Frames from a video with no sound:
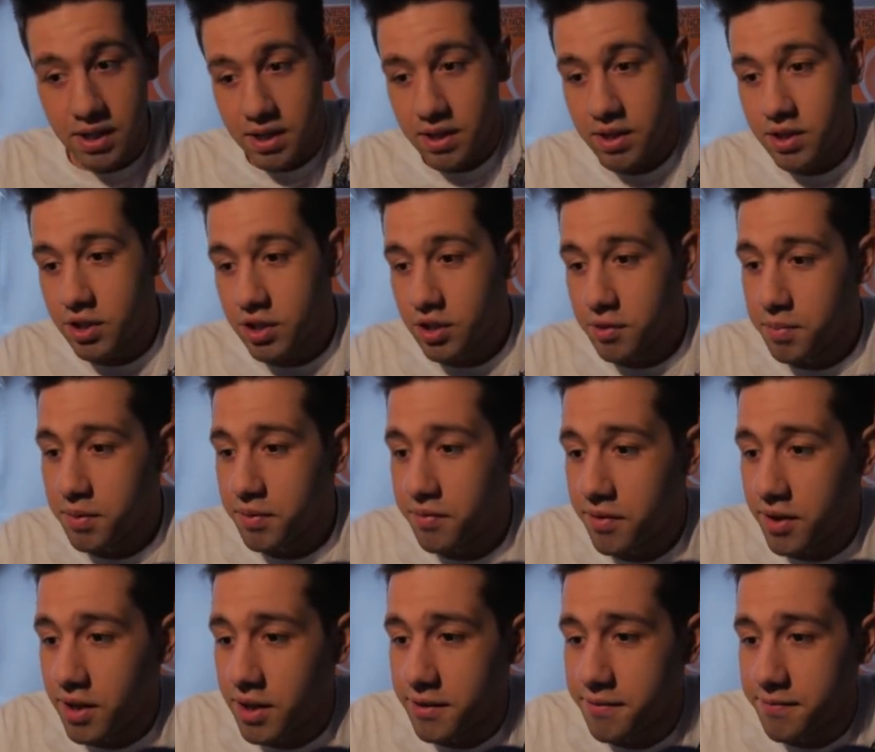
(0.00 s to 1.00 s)
This should be
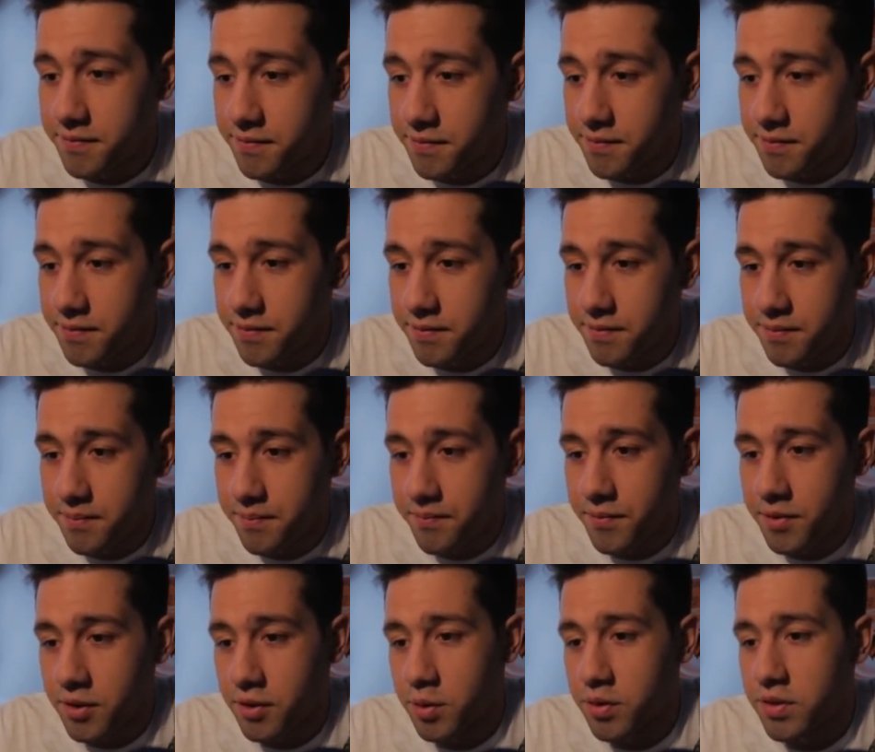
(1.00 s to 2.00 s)
fine.
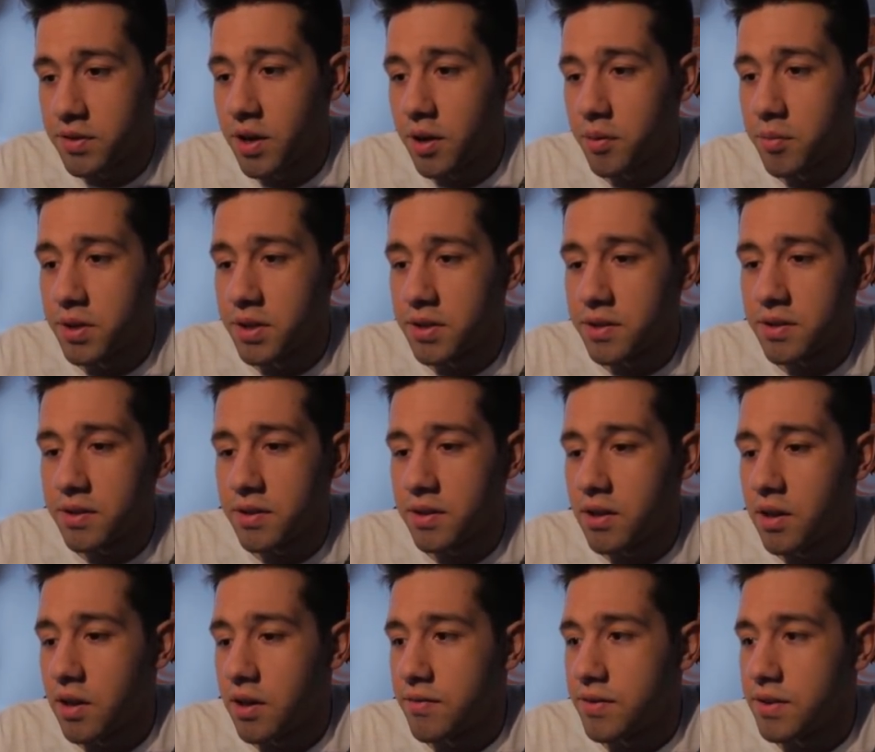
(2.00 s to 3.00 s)
So start with
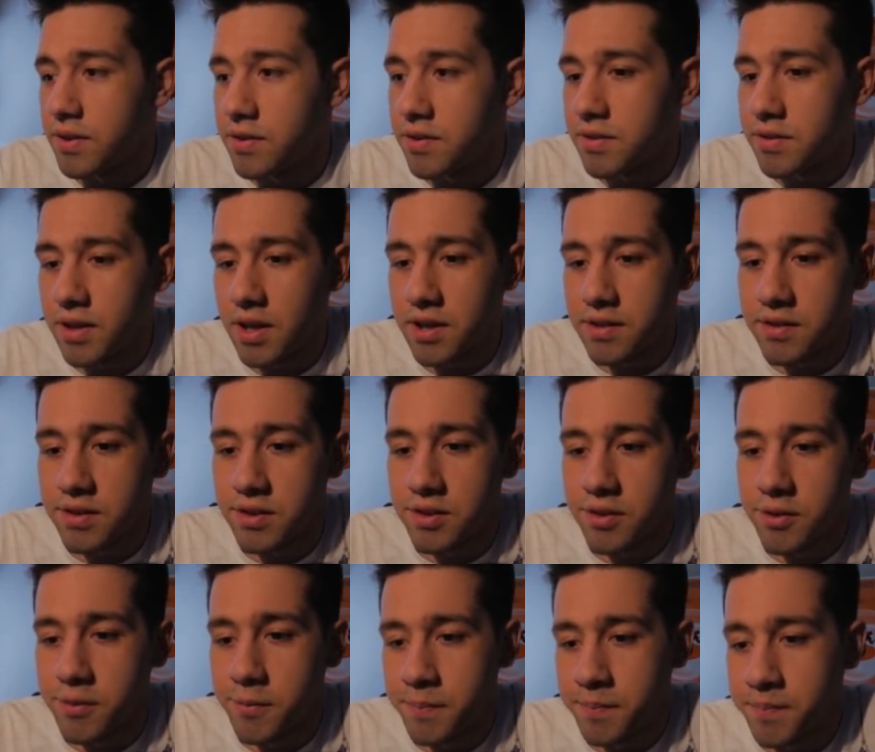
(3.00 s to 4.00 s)
Larvas, as you
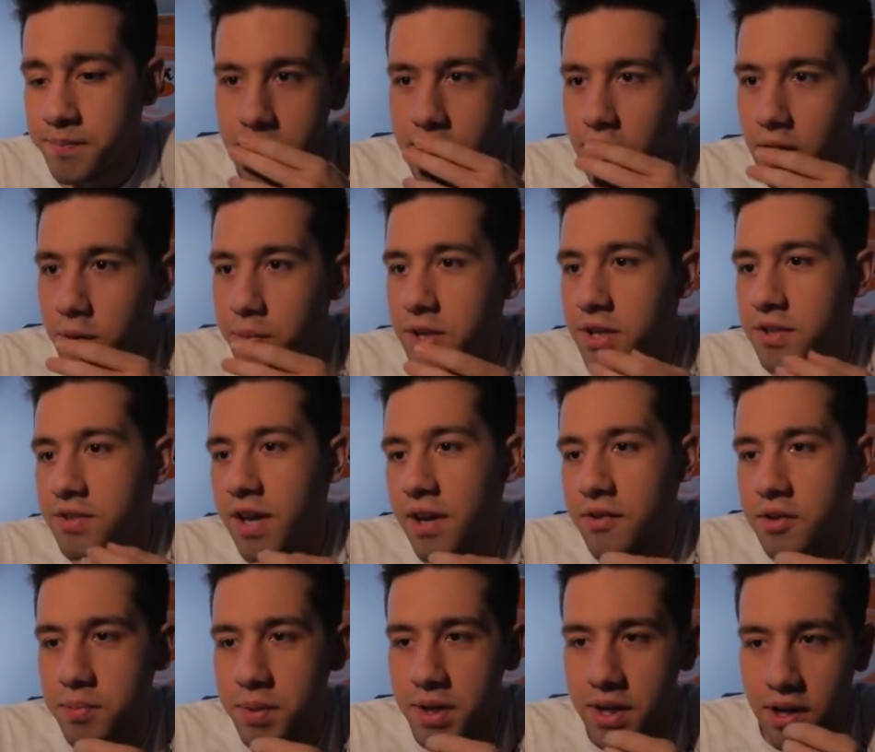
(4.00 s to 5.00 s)
do. Now, we just have
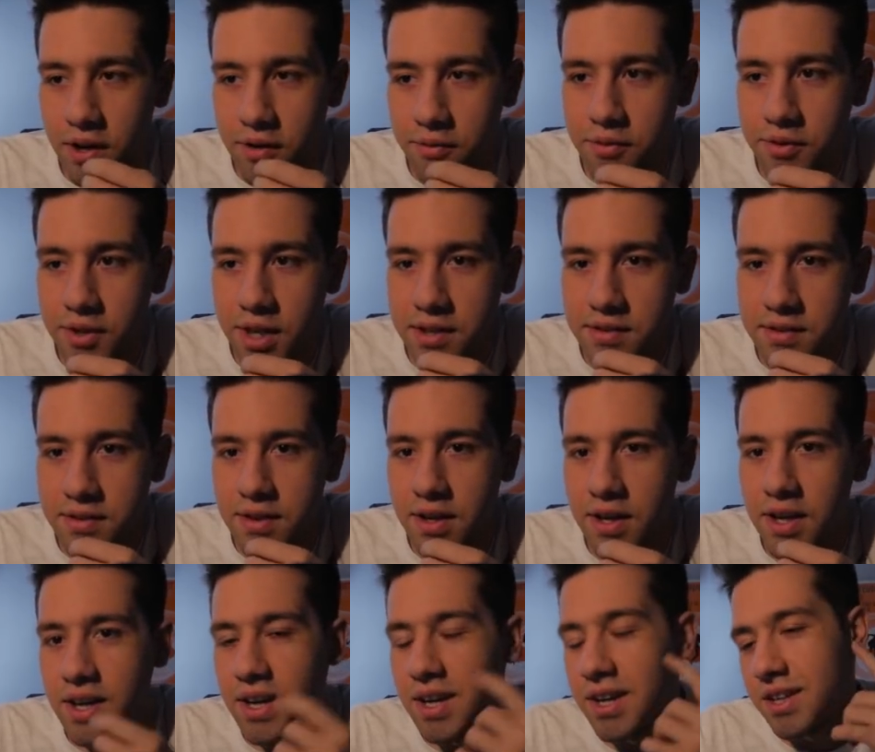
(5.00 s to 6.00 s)
to be careful not to...
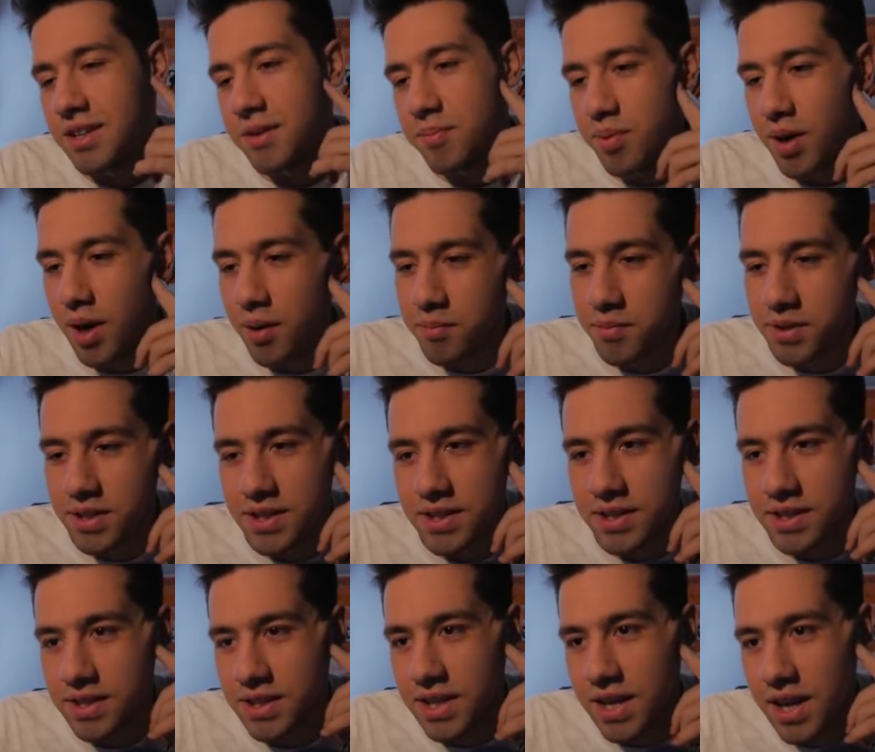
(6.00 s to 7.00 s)
the problem with...
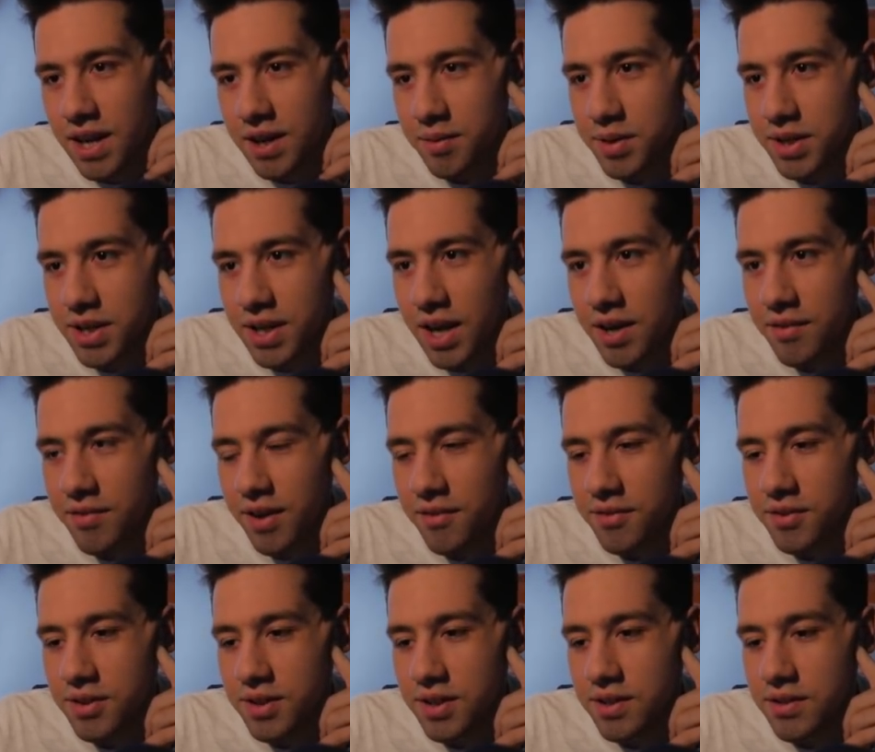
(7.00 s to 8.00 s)
Yeah, we kind of have
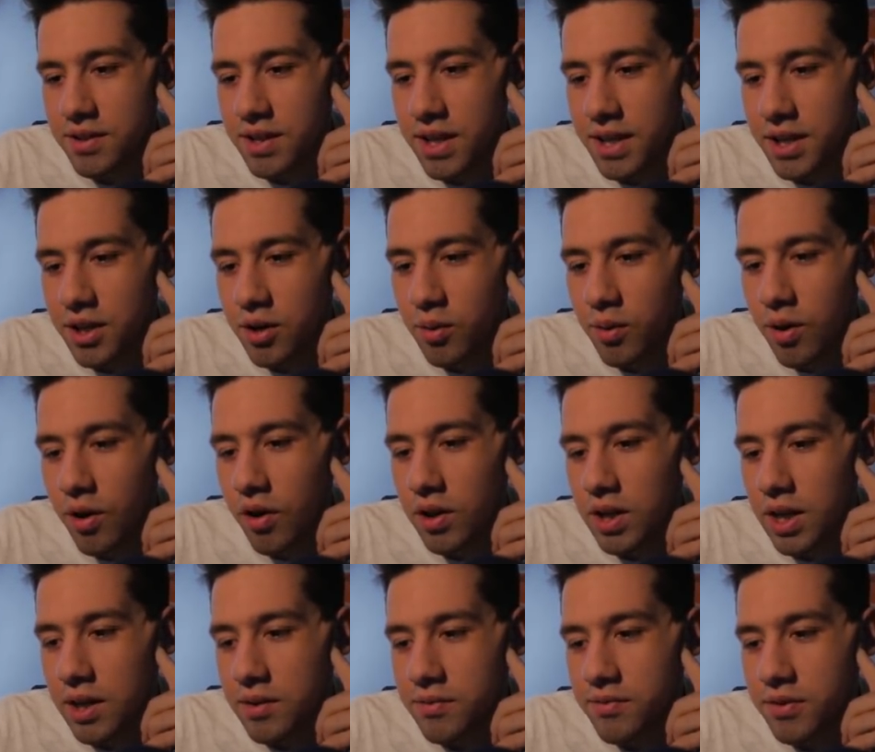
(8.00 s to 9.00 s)
to either, like, go all
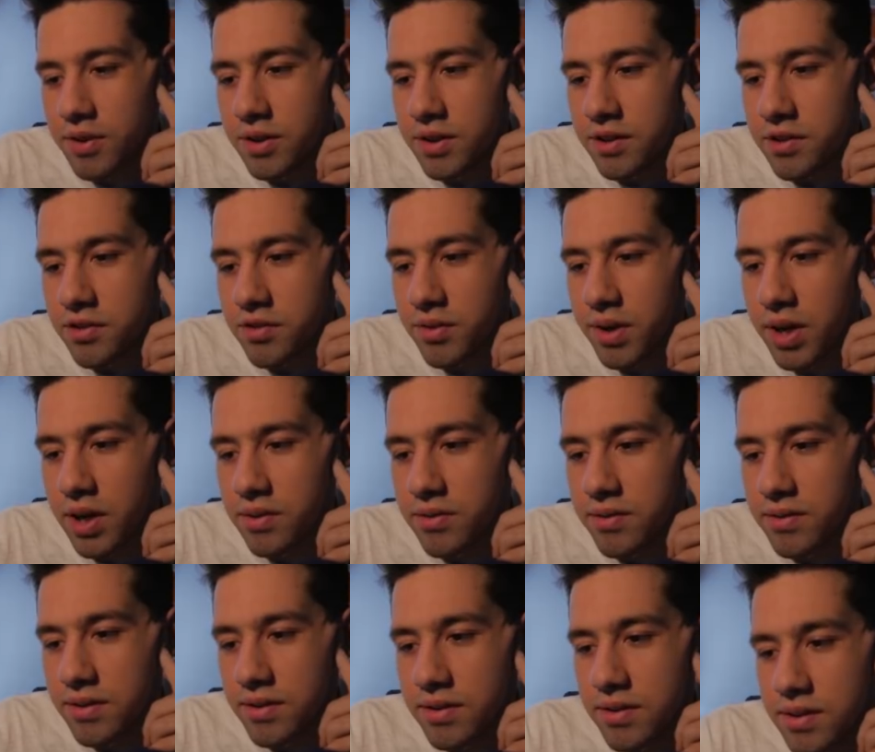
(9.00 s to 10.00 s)
out for this
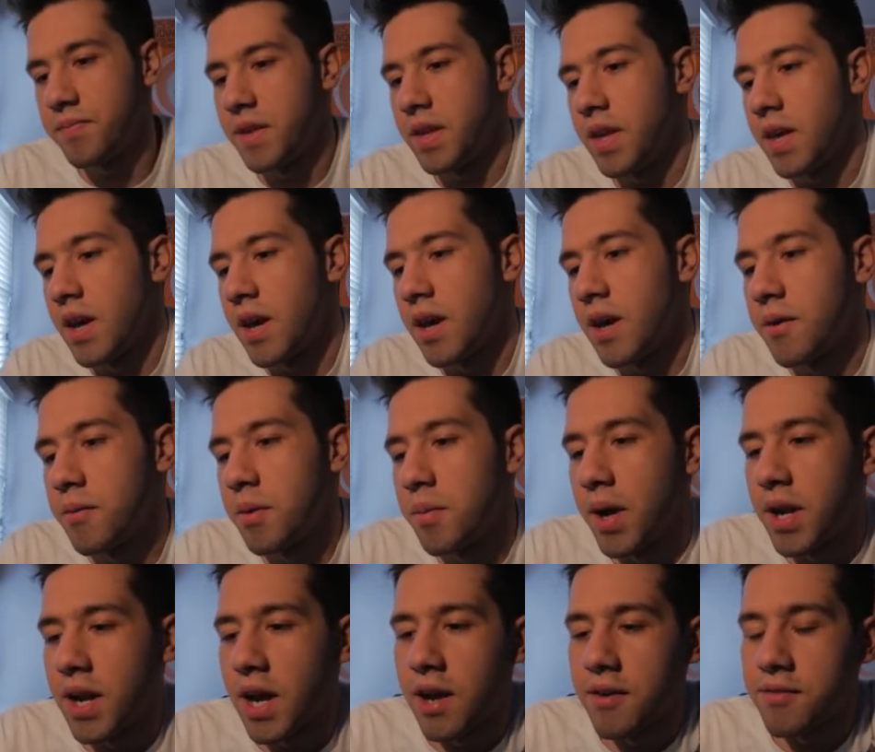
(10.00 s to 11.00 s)
round. Yeah, we
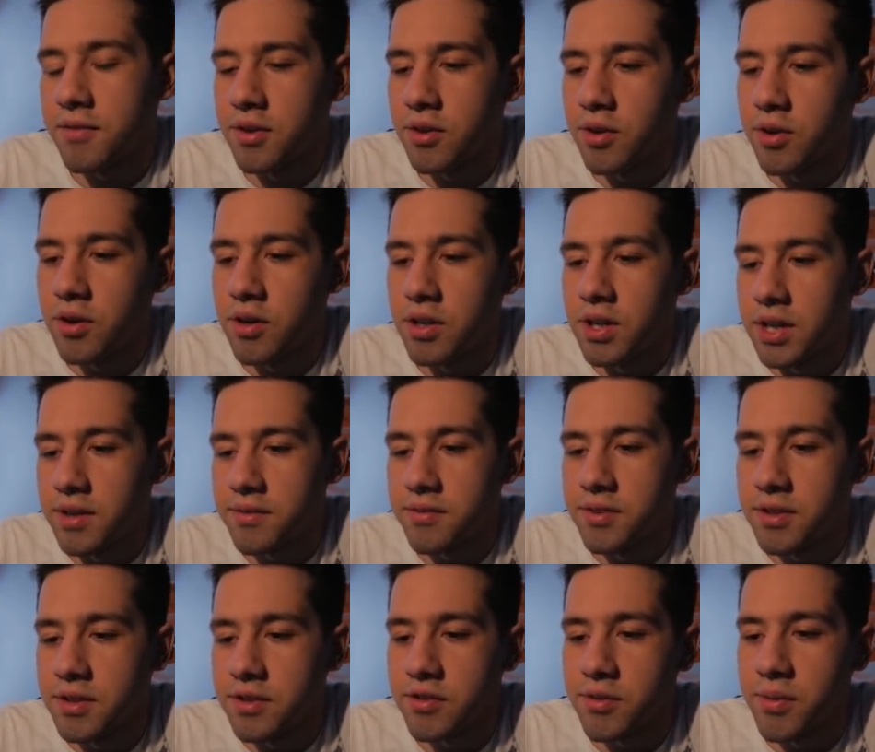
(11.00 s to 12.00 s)
might have to go all out
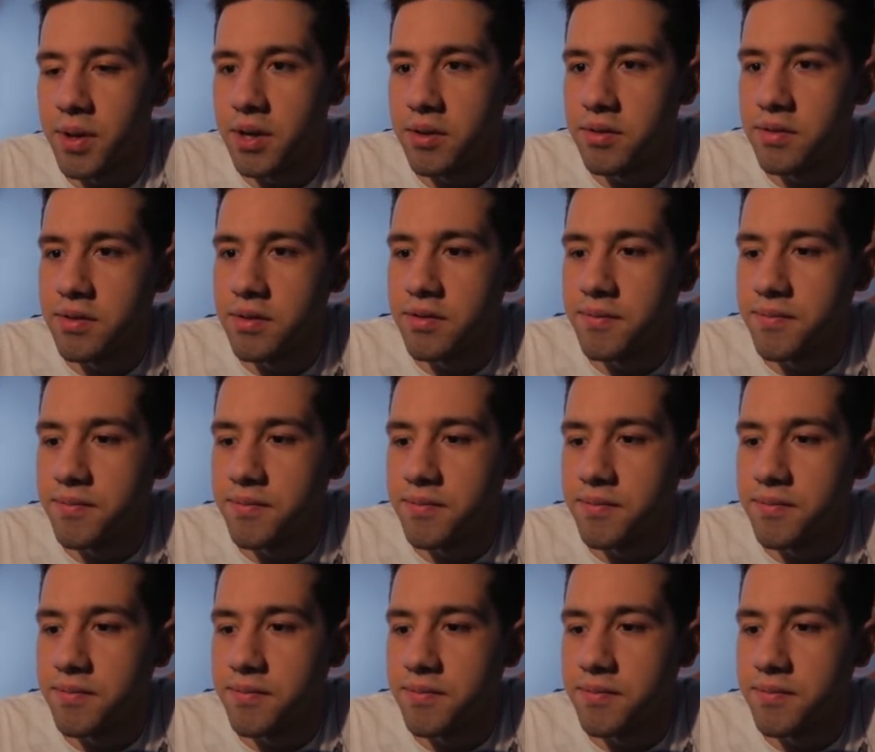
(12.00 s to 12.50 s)
for this round.